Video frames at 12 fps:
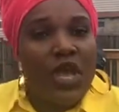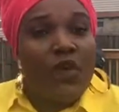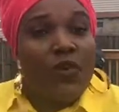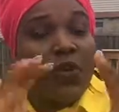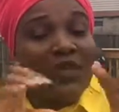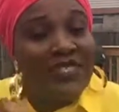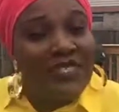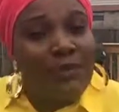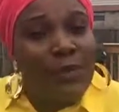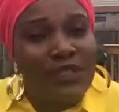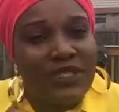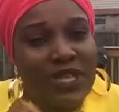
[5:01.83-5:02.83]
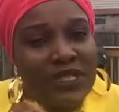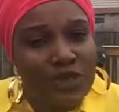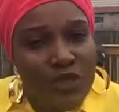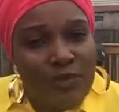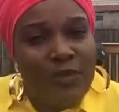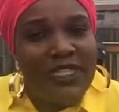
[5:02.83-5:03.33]
Once the protein
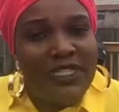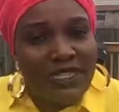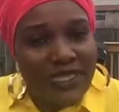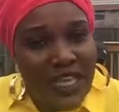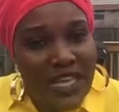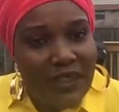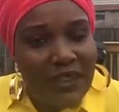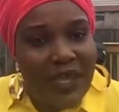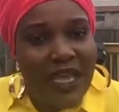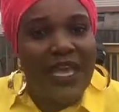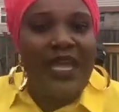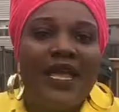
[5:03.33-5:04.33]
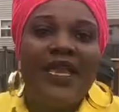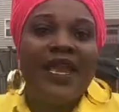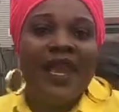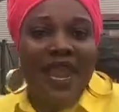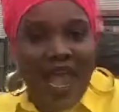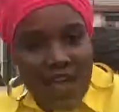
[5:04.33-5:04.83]
treatment is in there,
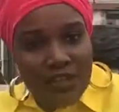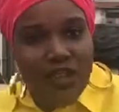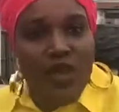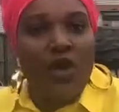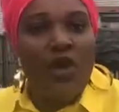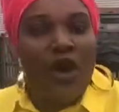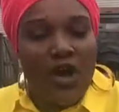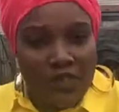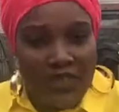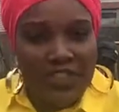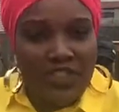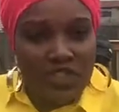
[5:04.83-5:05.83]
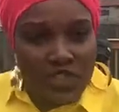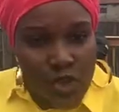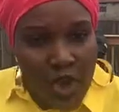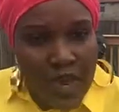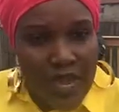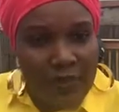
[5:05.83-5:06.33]
now you go under the
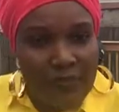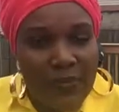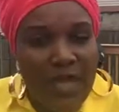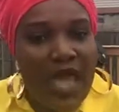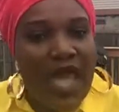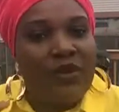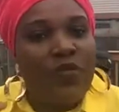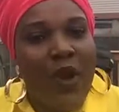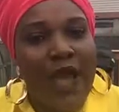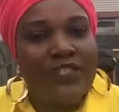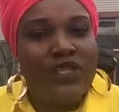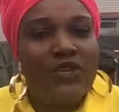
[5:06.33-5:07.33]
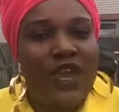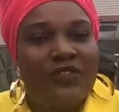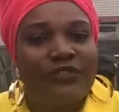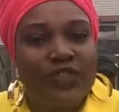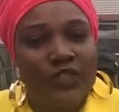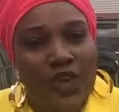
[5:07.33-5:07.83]
dryer. And why do you have
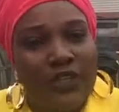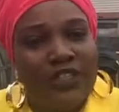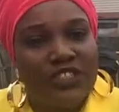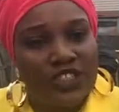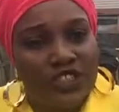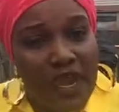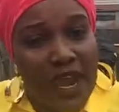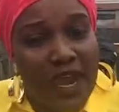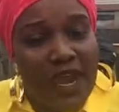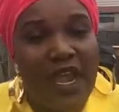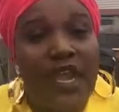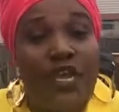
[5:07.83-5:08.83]
to go under the dryer?